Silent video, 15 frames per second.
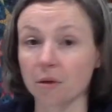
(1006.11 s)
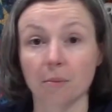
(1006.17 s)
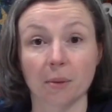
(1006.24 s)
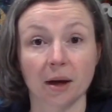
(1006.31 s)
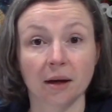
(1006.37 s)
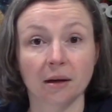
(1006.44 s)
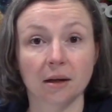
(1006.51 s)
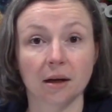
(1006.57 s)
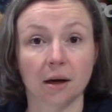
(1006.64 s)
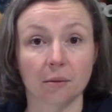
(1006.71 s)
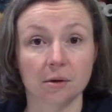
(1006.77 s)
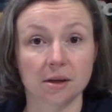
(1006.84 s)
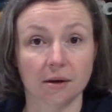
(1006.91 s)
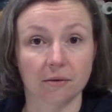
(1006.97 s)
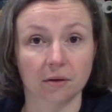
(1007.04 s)
the pink. I
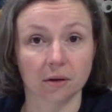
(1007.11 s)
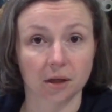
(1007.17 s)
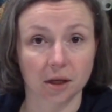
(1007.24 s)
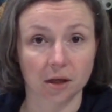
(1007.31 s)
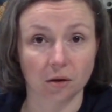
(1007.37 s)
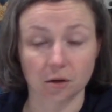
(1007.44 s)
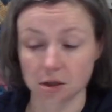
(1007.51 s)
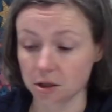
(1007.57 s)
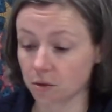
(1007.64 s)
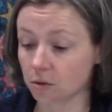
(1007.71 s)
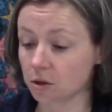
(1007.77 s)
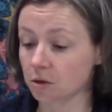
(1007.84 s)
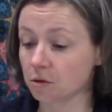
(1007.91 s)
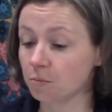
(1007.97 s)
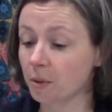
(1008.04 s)
would definitely continue
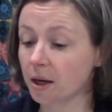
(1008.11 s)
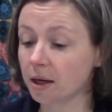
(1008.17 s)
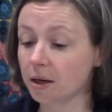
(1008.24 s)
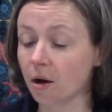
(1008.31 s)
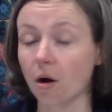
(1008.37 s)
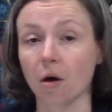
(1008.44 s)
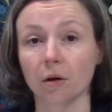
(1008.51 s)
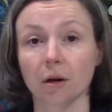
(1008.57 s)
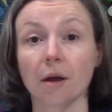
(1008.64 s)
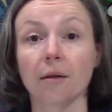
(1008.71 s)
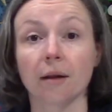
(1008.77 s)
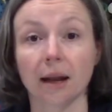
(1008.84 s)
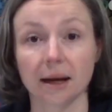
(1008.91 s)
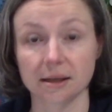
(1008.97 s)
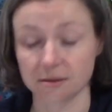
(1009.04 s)
to use pink on
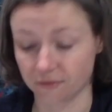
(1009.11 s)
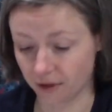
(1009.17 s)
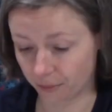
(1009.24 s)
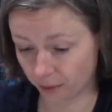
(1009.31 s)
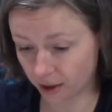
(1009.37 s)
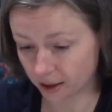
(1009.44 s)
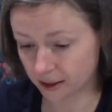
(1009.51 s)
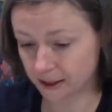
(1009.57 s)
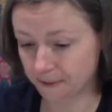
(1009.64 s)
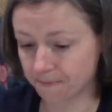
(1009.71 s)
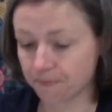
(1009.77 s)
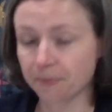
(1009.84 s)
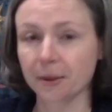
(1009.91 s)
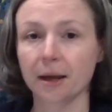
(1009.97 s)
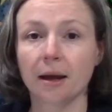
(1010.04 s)
lighter fabrics.
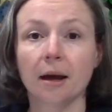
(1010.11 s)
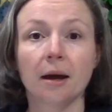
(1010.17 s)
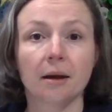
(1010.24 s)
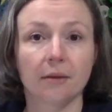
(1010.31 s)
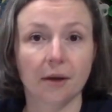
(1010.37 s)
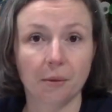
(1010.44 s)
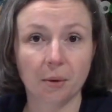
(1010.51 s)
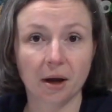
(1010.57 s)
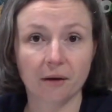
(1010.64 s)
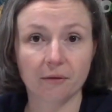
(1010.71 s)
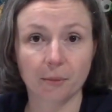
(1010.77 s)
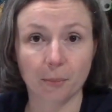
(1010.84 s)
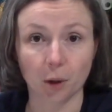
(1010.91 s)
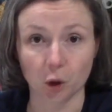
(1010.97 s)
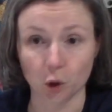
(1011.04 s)
Then we have
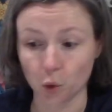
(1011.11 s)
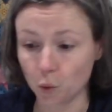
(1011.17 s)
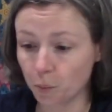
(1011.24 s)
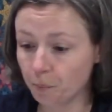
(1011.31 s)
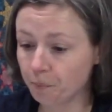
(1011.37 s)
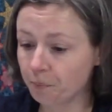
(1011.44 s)
the blue.